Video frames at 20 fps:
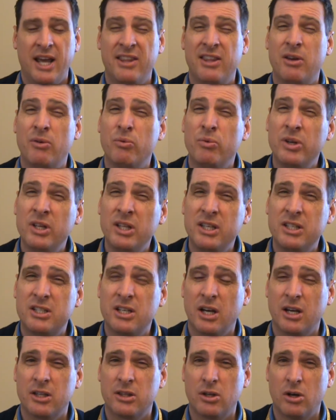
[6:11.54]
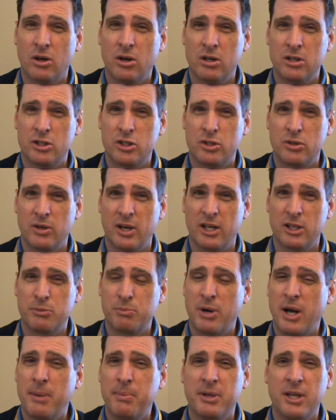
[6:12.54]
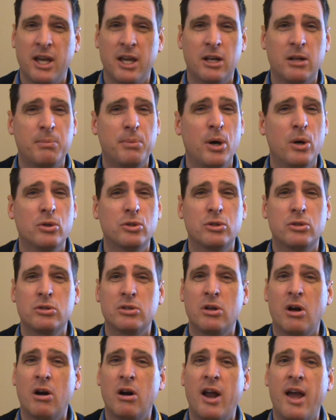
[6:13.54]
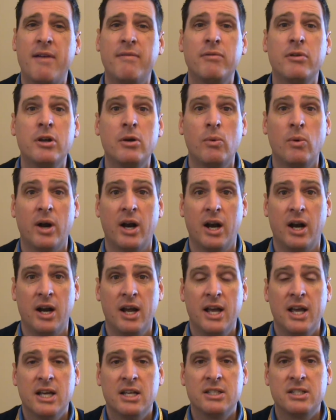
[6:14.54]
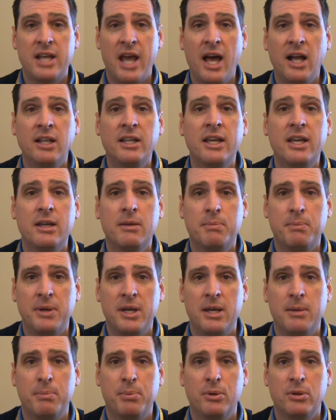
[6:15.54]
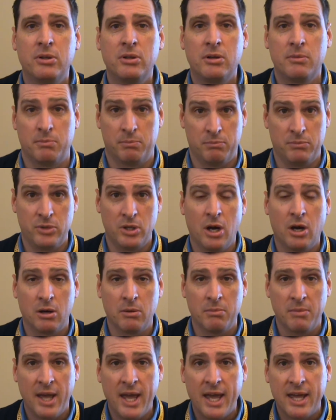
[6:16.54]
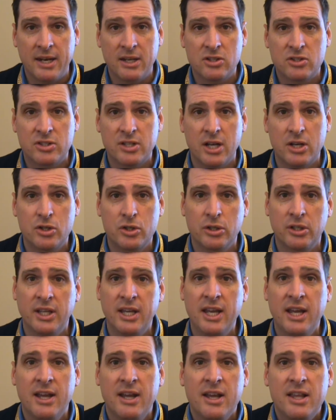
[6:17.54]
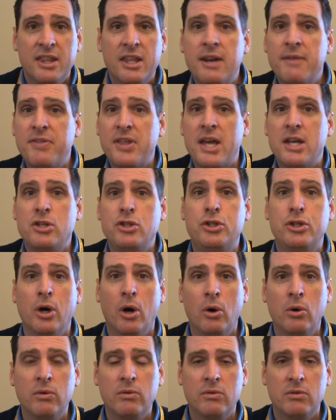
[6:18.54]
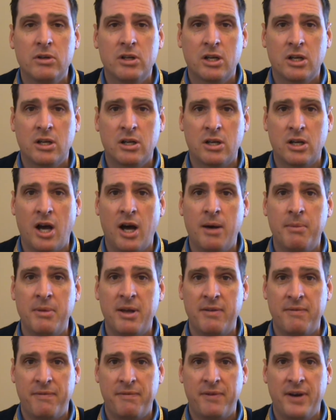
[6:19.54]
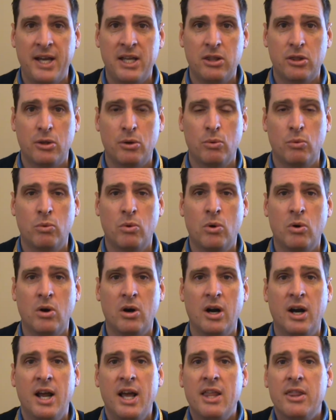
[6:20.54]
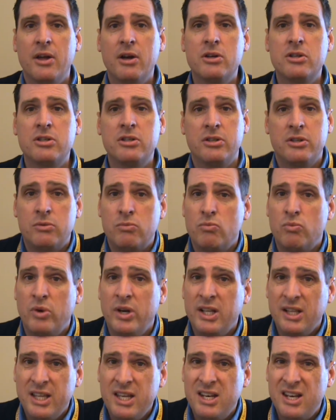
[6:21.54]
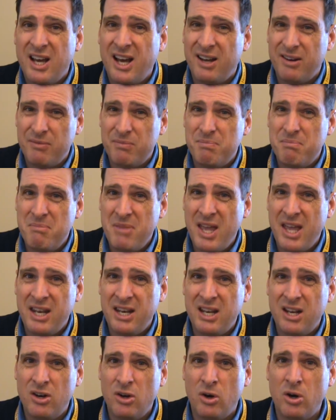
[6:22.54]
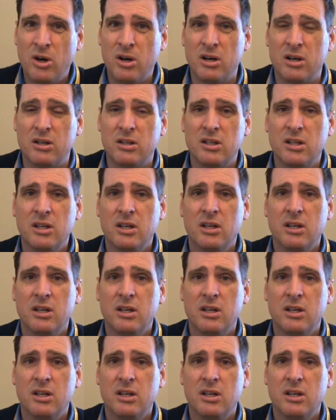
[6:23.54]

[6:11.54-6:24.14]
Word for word: and they really tug at the heartstrings. Propaganda posters are everywhere telling people, young men essentially, that if they don't come and fight the war, there's really not men at all.